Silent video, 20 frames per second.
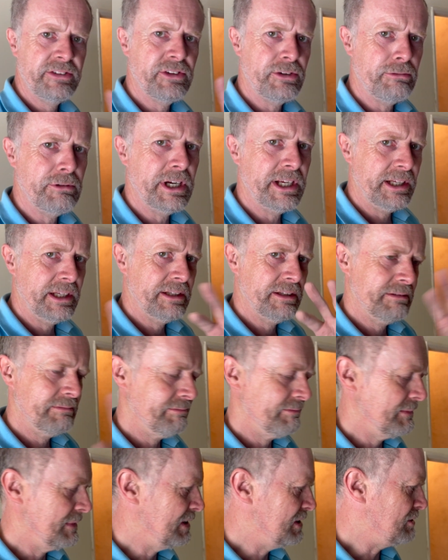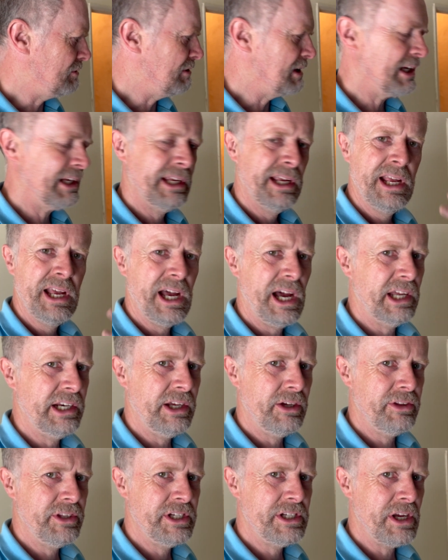a ring. It's a ring. I
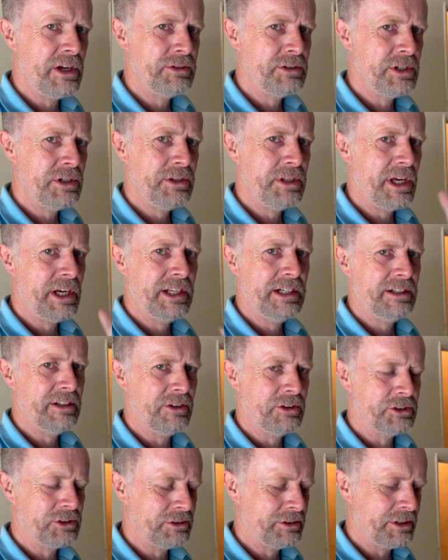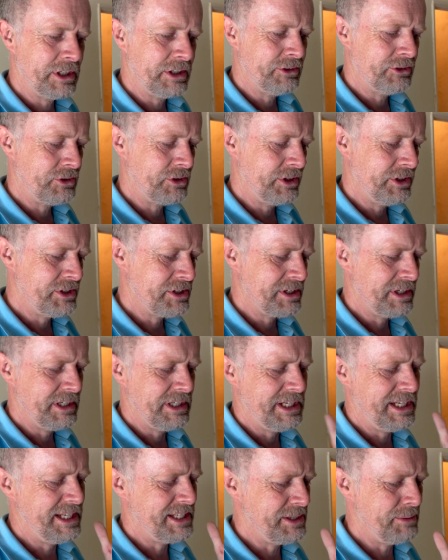know they don't do that in lots of countries, and
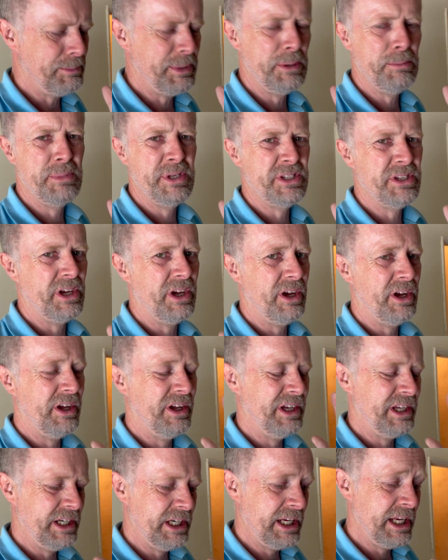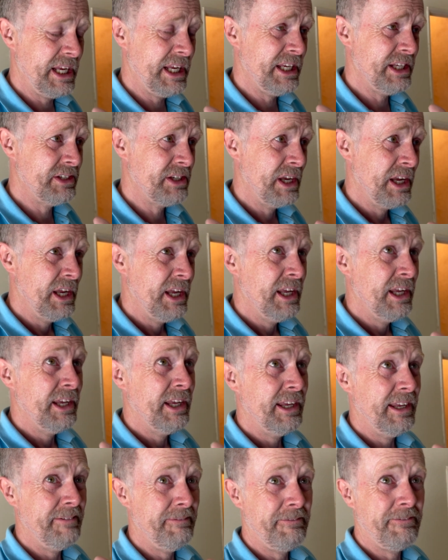it is a bit bizarre, and
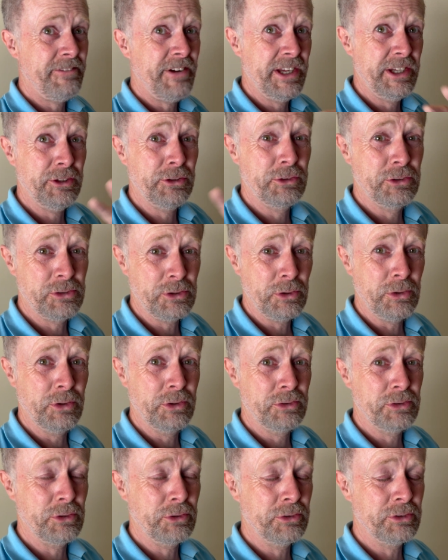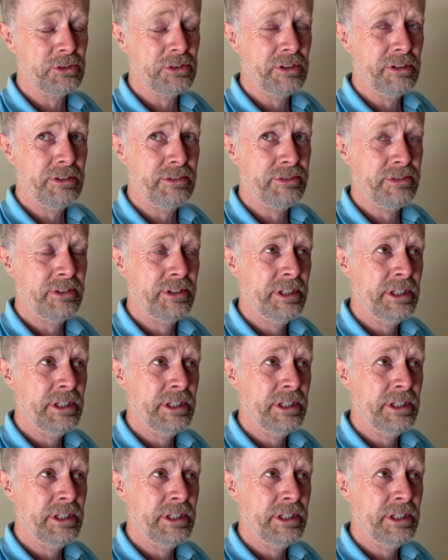it fails all sorts of